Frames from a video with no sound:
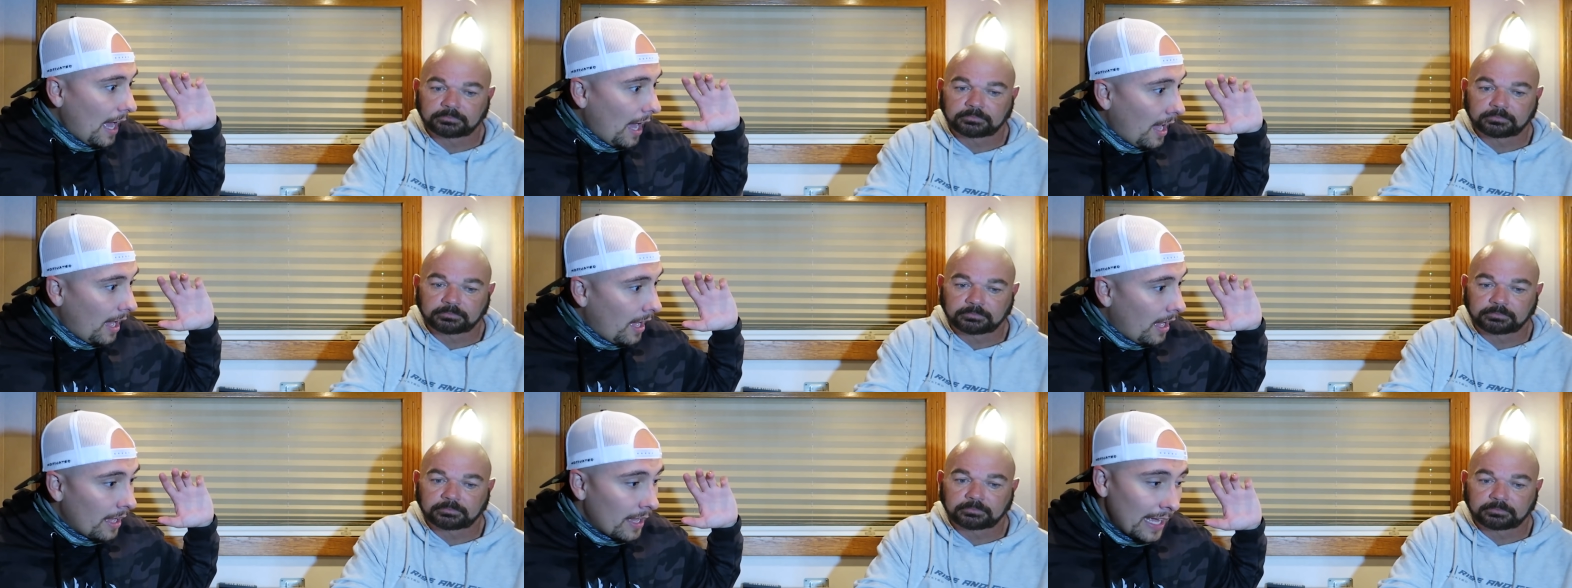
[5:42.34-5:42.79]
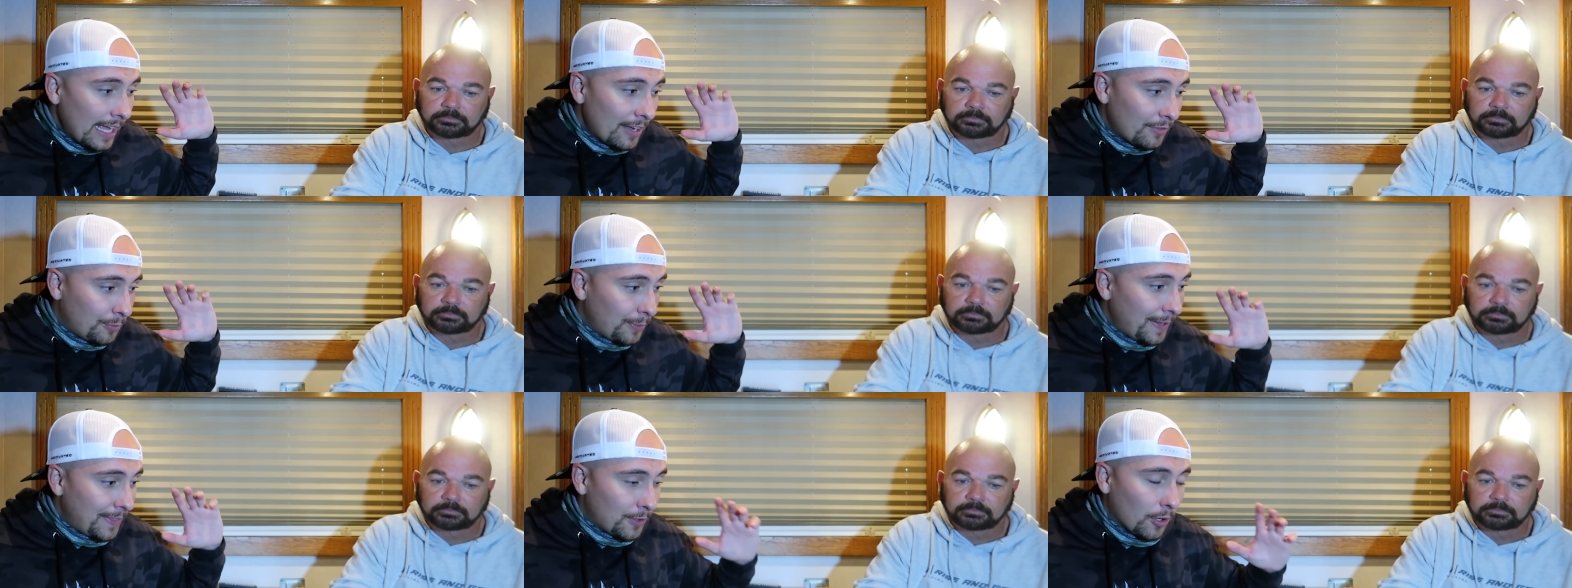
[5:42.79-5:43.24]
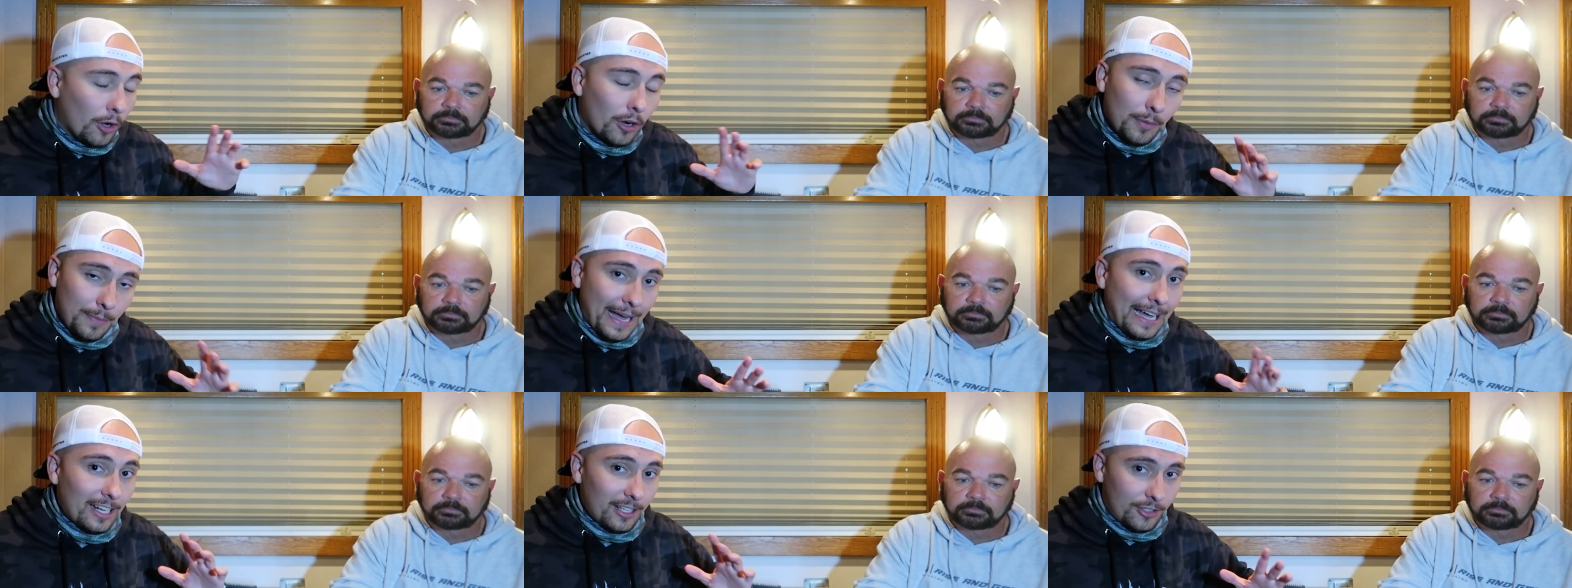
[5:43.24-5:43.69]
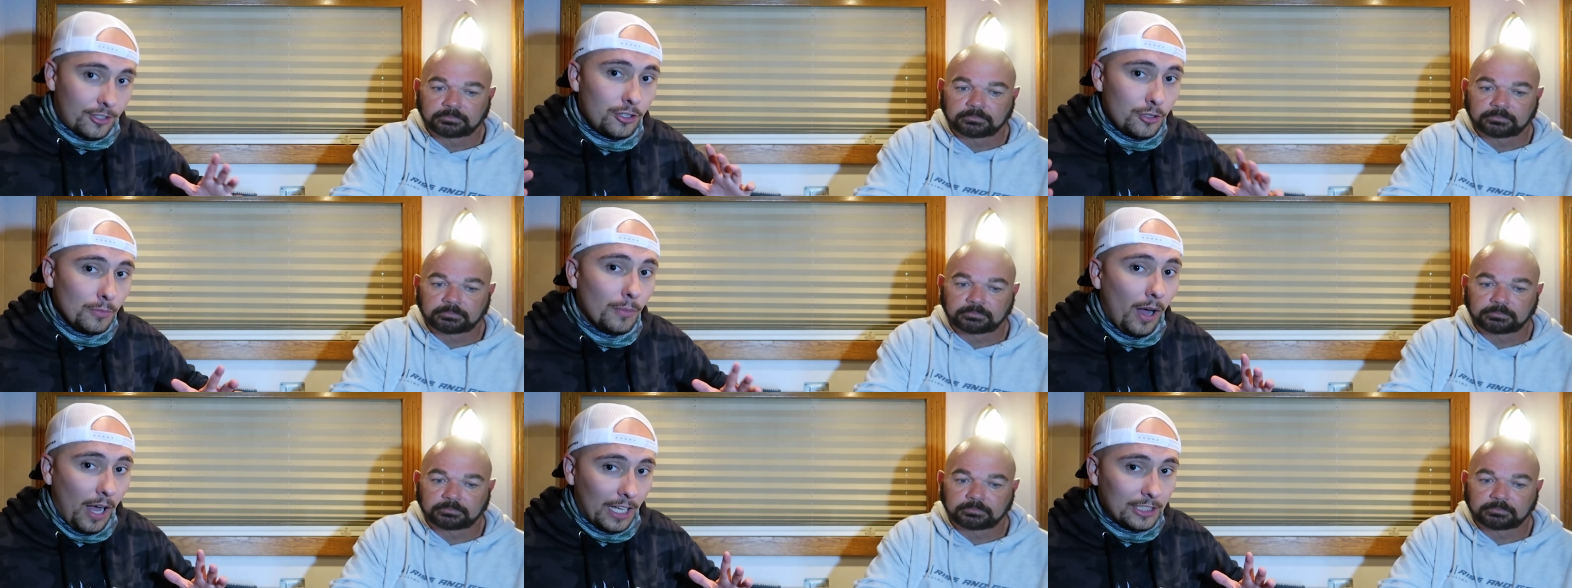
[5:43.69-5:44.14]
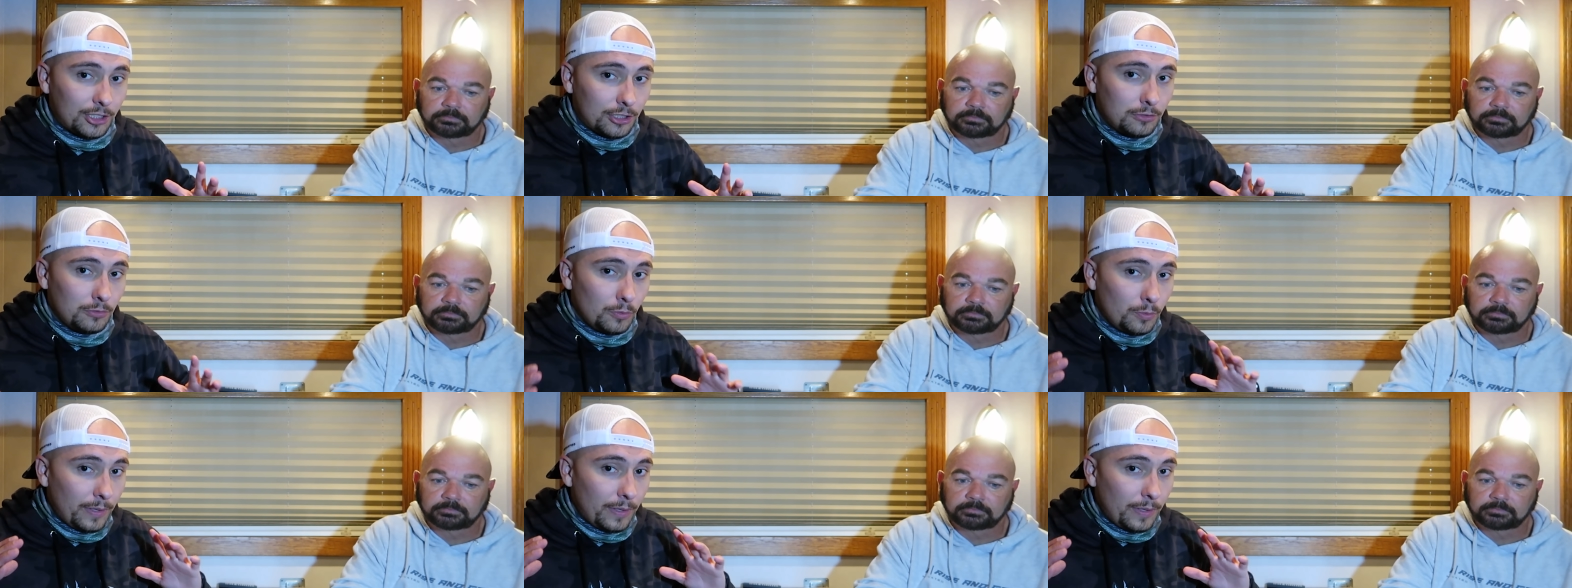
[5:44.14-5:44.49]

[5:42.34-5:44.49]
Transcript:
Speaker 1: Uh, if we thought about it too much,